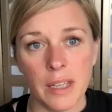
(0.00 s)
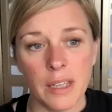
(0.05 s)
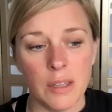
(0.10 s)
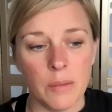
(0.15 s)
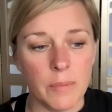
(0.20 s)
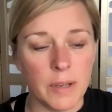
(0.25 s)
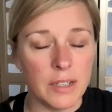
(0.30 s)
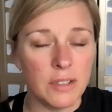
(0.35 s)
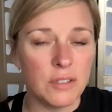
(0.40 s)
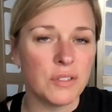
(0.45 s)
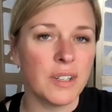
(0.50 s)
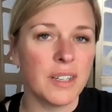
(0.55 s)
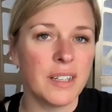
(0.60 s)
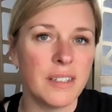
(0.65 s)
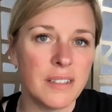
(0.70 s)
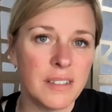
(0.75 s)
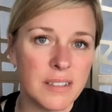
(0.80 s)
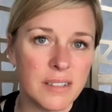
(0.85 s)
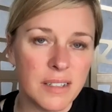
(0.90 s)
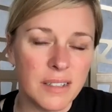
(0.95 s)
You might try
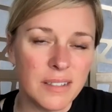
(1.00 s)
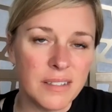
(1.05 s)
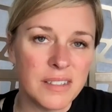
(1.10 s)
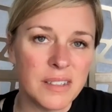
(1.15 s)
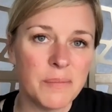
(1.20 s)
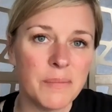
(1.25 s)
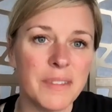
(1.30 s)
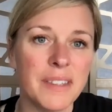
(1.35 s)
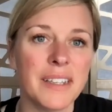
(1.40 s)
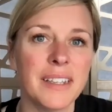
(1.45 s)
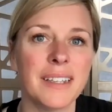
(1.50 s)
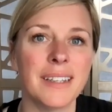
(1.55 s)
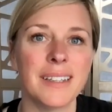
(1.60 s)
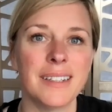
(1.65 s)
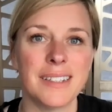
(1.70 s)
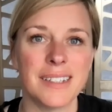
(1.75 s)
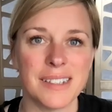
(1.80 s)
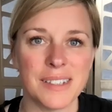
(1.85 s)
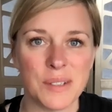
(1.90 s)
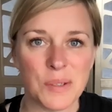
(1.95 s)
to start something,
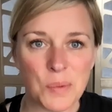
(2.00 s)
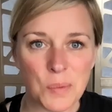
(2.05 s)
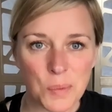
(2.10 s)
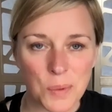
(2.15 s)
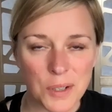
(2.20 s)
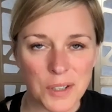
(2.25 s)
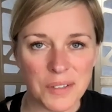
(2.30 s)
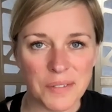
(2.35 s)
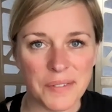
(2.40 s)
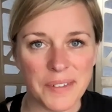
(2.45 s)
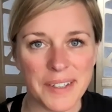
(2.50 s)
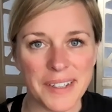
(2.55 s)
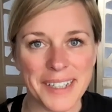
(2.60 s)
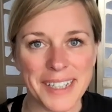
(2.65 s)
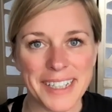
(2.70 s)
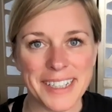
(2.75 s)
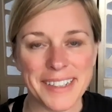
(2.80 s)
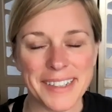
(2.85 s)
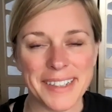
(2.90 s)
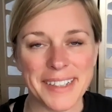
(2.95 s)
it doesn't work
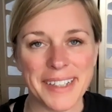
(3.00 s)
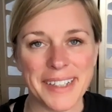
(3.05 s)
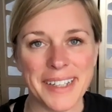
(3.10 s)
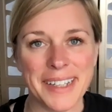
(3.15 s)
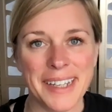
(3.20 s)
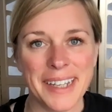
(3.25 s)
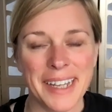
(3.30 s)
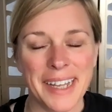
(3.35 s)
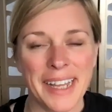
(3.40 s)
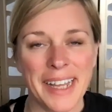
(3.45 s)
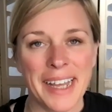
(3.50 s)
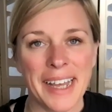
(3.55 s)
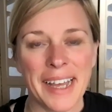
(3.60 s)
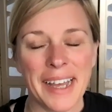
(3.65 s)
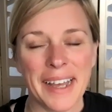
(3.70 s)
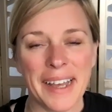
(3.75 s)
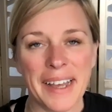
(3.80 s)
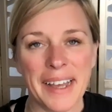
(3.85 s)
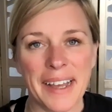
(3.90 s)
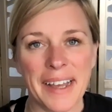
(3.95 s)
very good.
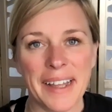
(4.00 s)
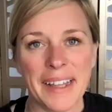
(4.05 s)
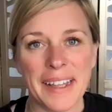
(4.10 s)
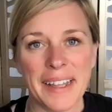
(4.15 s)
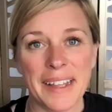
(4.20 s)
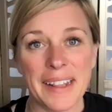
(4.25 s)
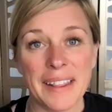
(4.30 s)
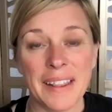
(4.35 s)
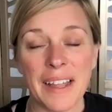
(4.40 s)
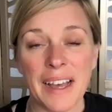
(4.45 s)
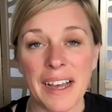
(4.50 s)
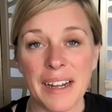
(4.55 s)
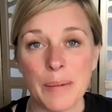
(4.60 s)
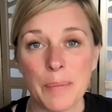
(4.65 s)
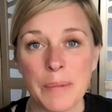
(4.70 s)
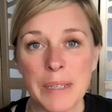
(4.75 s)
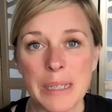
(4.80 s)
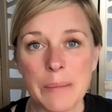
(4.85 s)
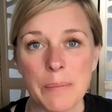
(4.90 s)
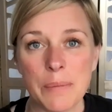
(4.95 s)
A lot
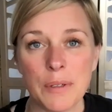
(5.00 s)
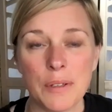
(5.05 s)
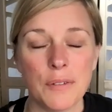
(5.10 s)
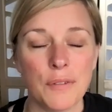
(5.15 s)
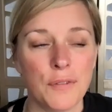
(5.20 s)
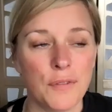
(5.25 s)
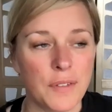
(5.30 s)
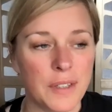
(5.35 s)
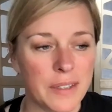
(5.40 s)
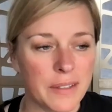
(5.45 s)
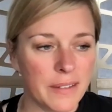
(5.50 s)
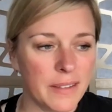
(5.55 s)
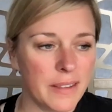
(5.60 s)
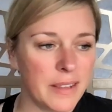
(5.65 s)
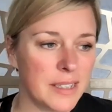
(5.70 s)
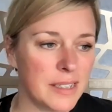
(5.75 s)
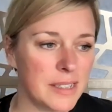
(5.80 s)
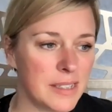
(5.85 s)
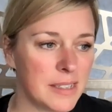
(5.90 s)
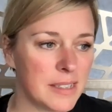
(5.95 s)
of people feel
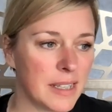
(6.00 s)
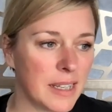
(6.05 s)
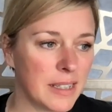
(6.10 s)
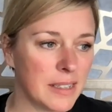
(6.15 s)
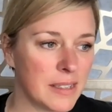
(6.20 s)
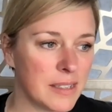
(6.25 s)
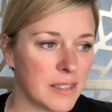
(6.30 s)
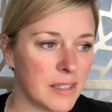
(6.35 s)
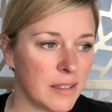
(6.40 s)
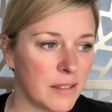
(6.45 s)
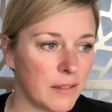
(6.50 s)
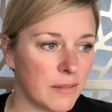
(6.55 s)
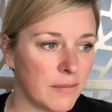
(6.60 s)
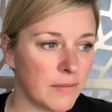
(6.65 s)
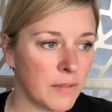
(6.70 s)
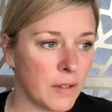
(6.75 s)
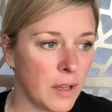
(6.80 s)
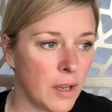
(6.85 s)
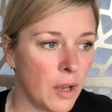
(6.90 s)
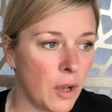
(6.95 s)
this sense
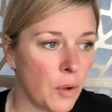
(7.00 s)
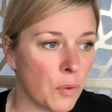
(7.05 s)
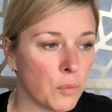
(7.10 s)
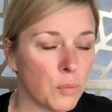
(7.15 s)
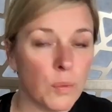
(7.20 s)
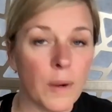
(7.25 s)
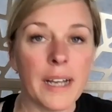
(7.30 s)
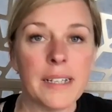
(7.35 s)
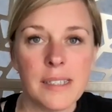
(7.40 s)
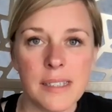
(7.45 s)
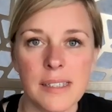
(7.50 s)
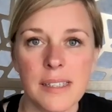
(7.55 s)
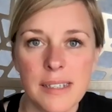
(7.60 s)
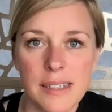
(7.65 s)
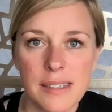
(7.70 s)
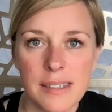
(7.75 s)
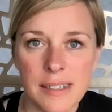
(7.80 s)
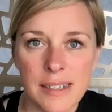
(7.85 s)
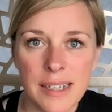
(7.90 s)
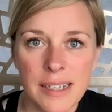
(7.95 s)
of
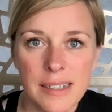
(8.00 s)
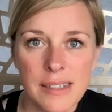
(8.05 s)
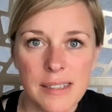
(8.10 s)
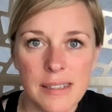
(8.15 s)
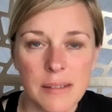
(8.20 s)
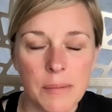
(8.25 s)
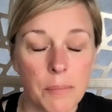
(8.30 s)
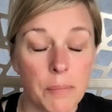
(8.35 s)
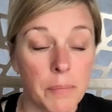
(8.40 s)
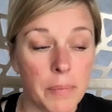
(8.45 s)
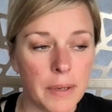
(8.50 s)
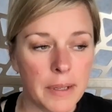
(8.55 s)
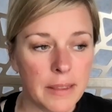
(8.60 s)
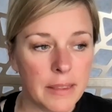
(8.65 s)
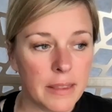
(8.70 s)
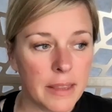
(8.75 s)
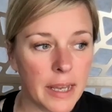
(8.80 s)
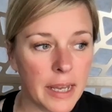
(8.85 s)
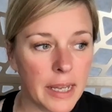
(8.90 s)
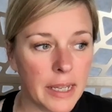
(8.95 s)
restlessness, but
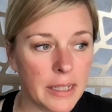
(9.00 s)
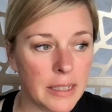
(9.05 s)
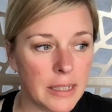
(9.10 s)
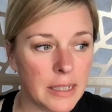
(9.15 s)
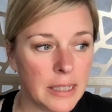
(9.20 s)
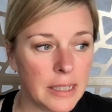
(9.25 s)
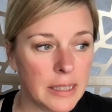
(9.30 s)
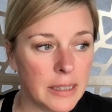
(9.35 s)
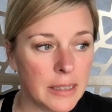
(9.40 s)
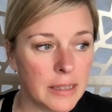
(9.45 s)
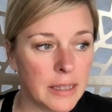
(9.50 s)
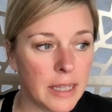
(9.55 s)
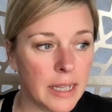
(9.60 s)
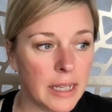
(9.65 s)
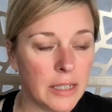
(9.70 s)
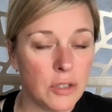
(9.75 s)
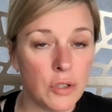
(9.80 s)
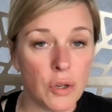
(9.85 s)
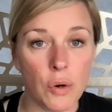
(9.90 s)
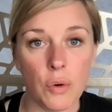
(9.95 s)
then
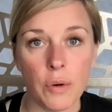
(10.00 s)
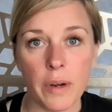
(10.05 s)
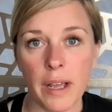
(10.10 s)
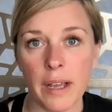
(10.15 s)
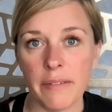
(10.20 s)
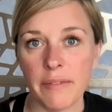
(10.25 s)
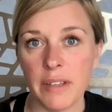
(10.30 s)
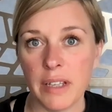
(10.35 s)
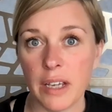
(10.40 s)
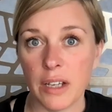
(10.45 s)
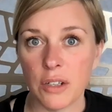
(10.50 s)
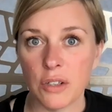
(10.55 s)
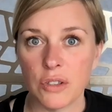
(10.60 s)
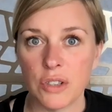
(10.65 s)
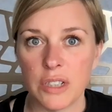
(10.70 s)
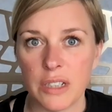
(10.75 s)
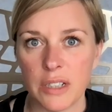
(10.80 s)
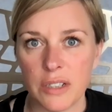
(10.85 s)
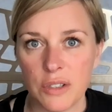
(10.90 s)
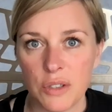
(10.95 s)
they don't have the
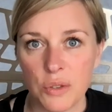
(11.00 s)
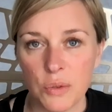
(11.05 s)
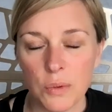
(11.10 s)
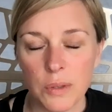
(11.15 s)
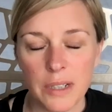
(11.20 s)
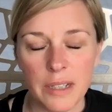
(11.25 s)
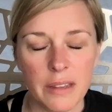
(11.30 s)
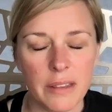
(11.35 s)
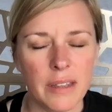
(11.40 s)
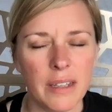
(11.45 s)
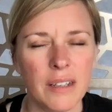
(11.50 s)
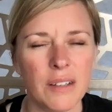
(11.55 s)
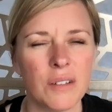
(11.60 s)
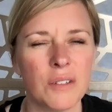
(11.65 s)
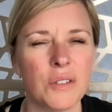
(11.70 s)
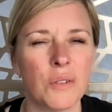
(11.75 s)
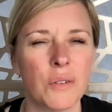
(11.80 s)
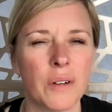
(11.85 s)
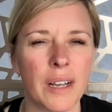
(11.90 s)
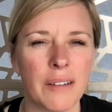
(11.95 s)
energy to do anything or
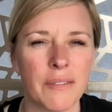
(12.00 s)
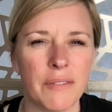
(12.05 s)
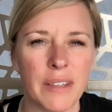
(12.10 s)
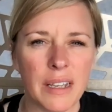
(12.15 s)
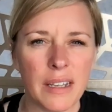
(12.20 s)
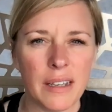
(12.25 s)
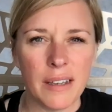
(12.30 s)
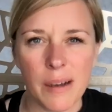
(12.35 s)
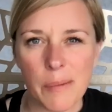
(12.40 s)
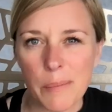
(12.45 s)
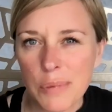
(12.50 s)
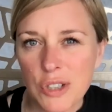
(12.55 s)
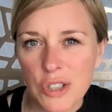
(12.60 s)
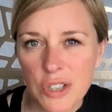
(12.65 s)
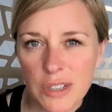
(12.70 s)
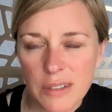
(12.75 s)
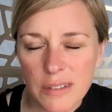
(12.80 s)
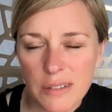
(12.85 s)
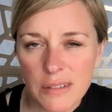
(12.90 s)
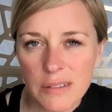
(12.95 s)
don't have the
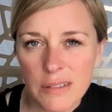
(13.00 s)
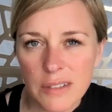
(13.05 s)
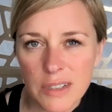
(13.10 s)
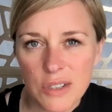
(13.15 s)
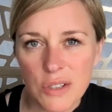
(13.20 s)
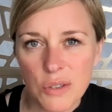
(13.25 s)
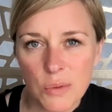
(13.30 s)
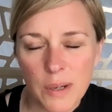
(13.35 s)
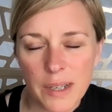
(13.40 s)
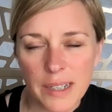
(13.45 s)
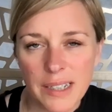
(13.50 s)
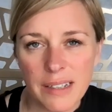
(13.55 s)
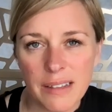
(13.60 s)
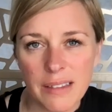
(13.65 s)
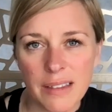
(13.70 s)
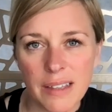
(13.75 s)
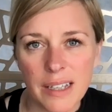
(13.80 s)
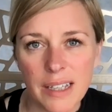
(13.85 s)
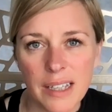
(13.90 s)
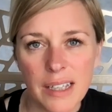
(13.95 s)
gumption to do
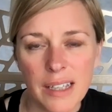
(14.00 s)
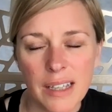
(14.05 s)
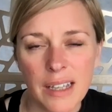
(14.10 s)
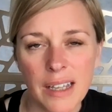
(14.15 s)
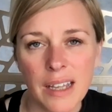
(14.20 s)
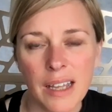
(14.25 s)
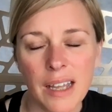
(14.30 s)
anything.